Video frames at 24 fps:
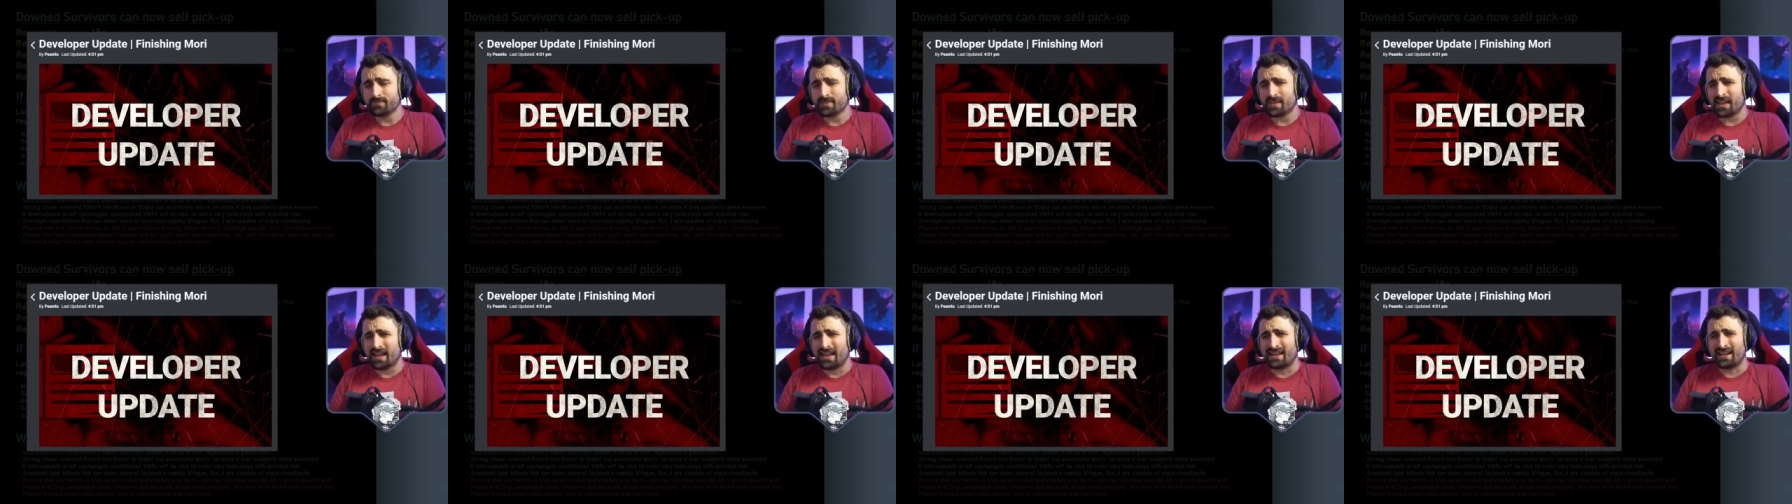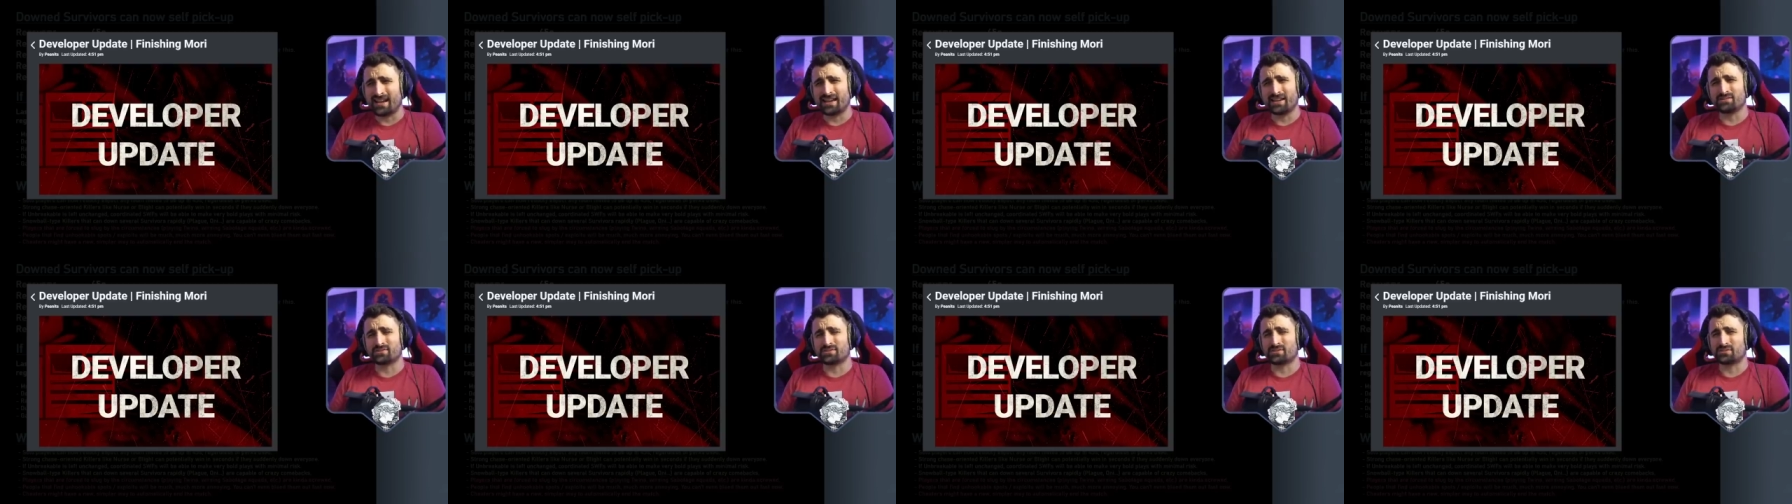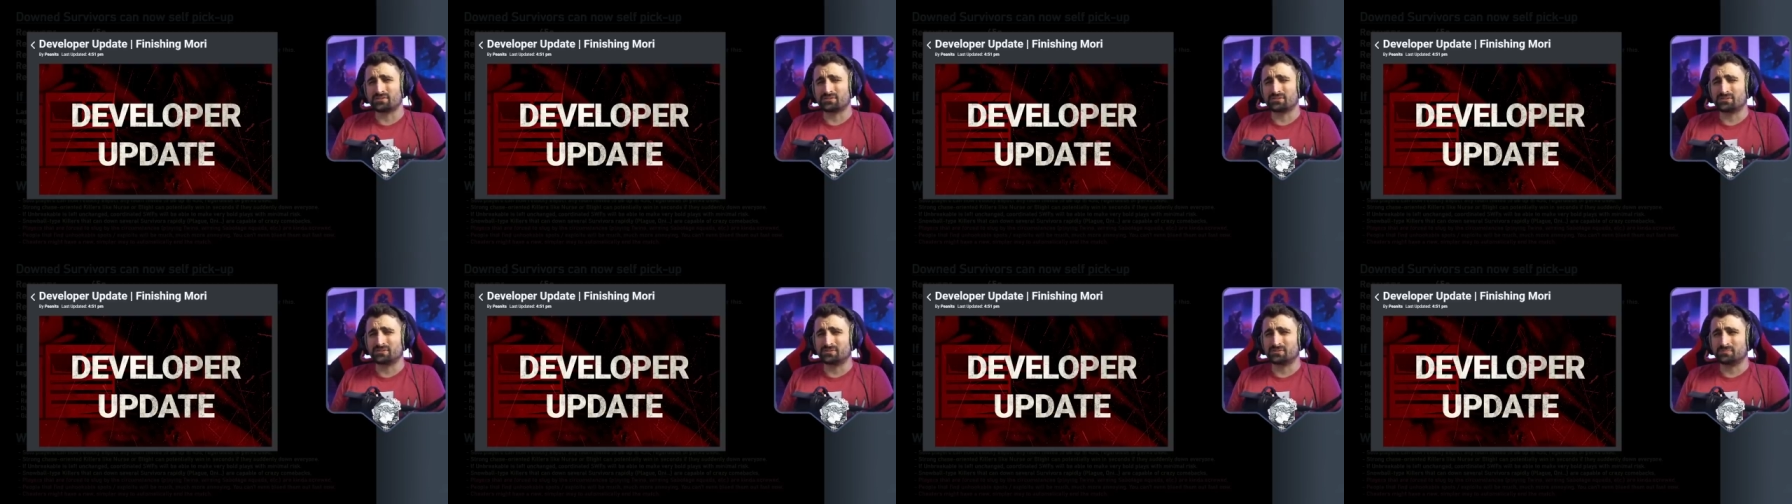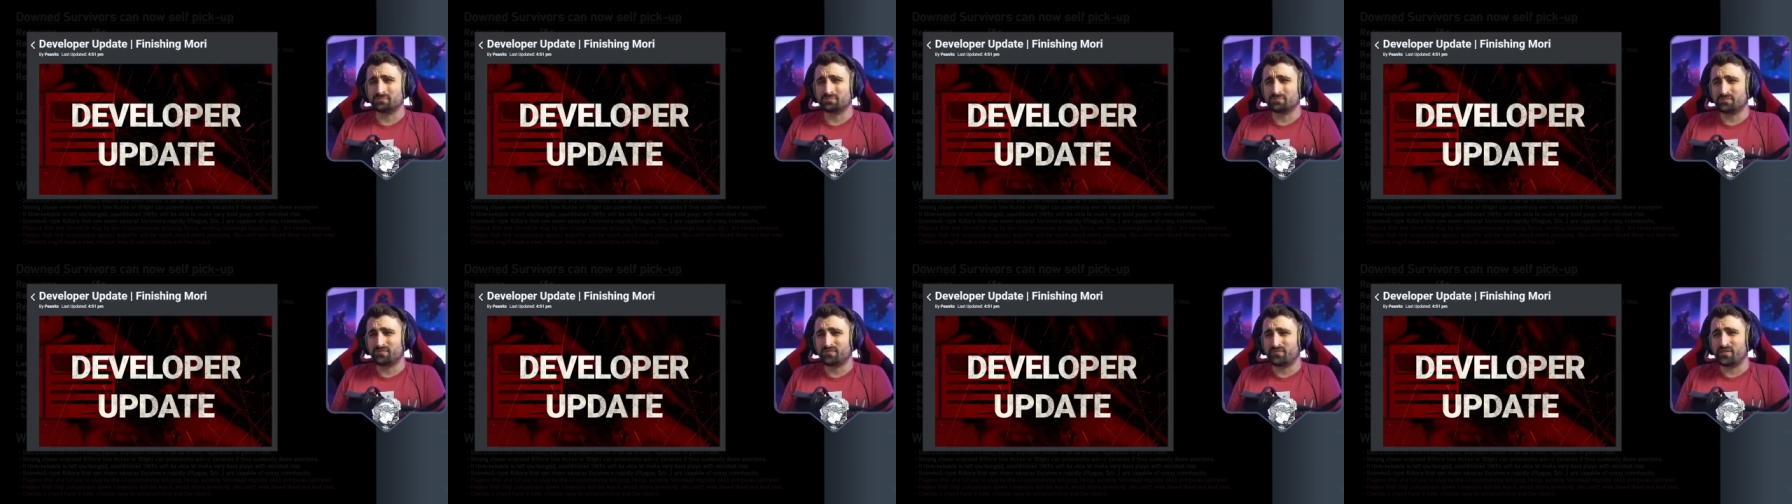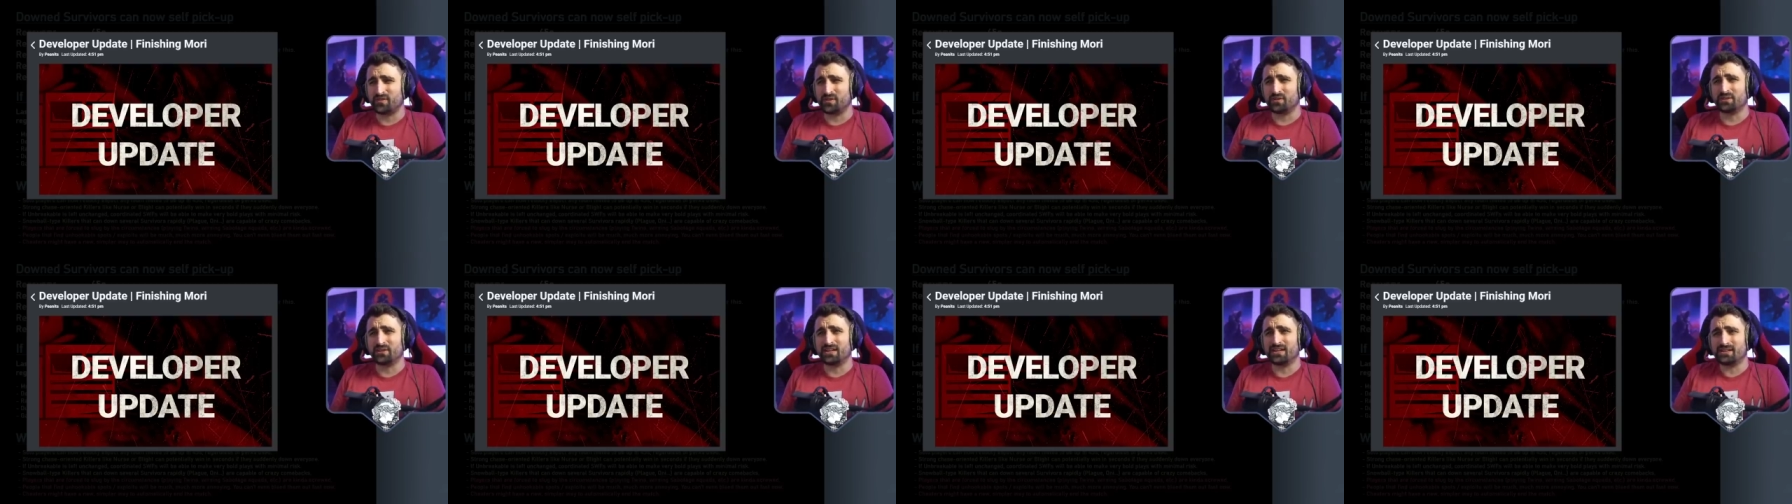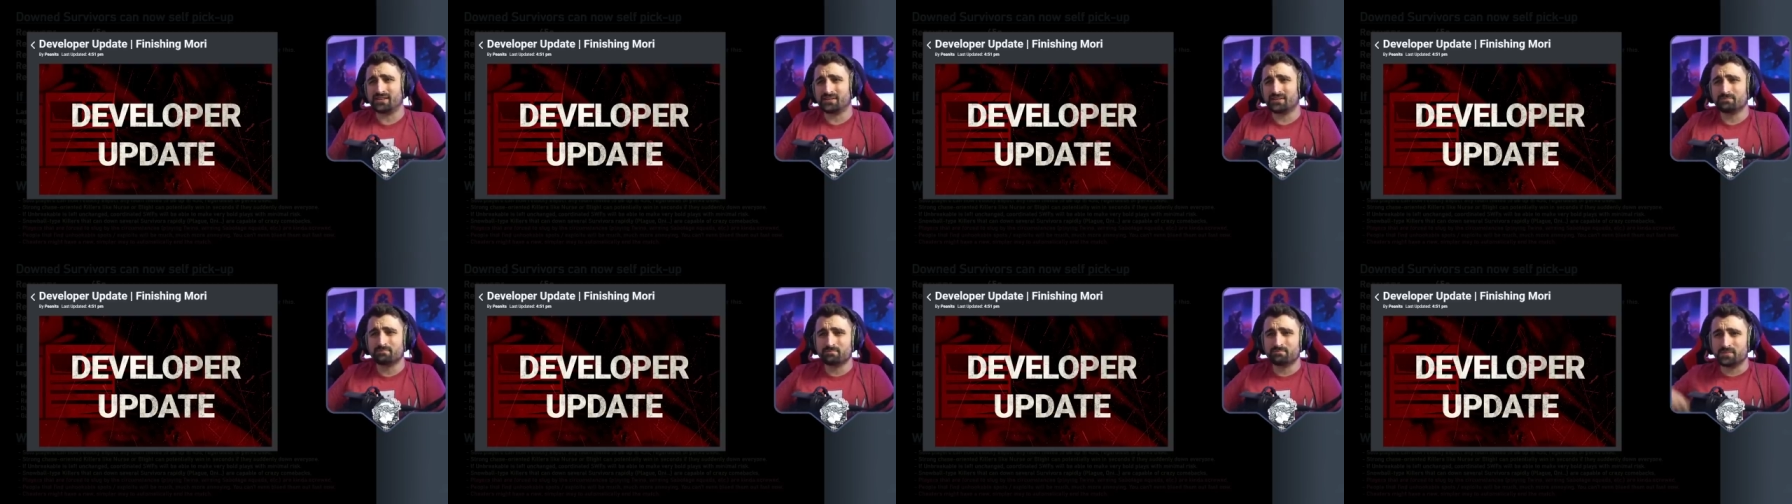and i also feel
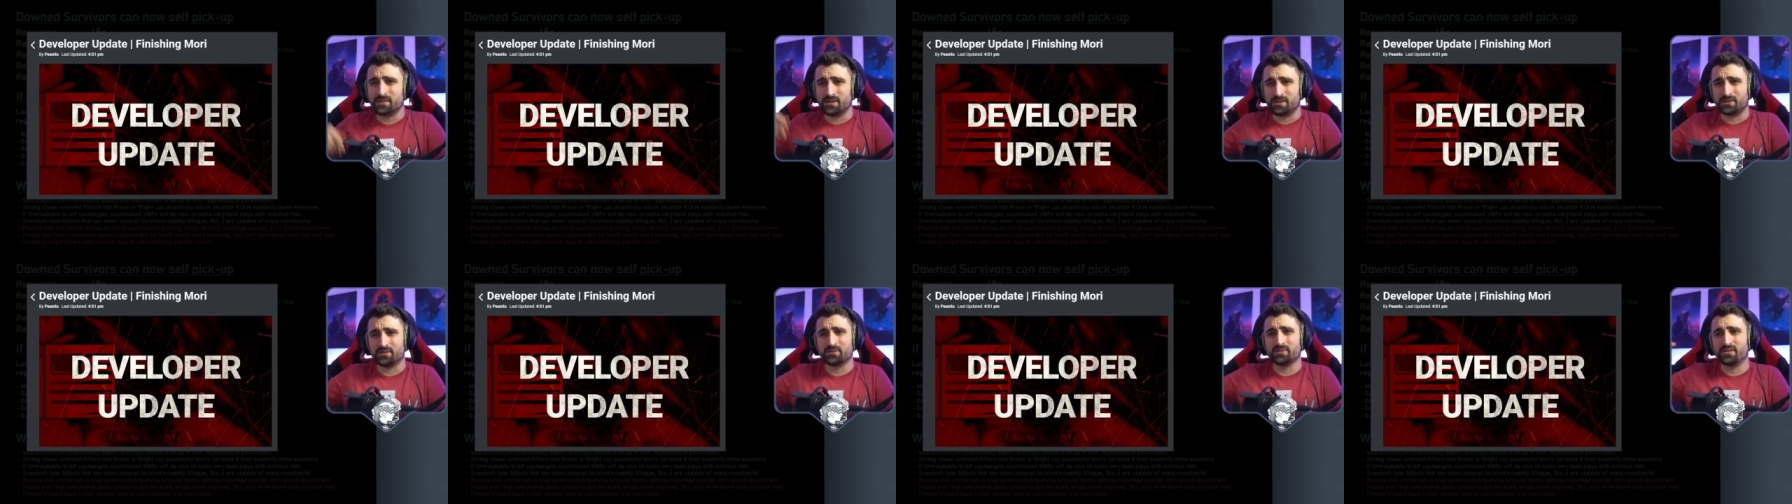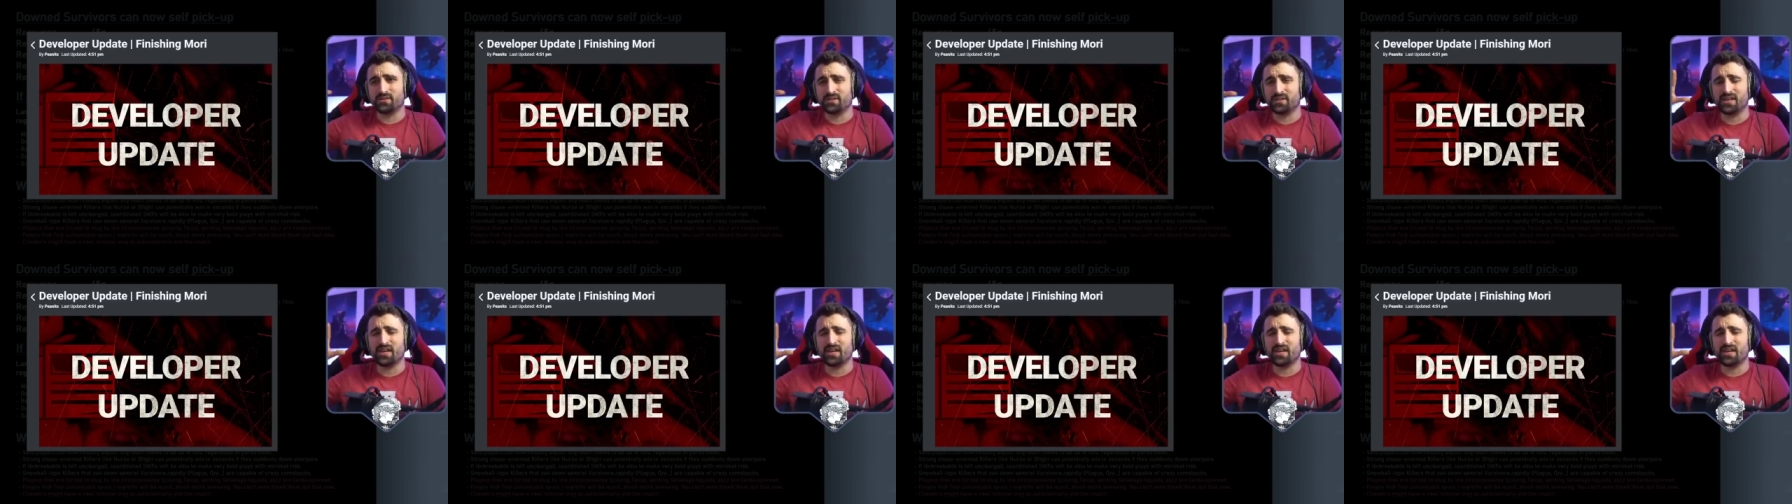like you know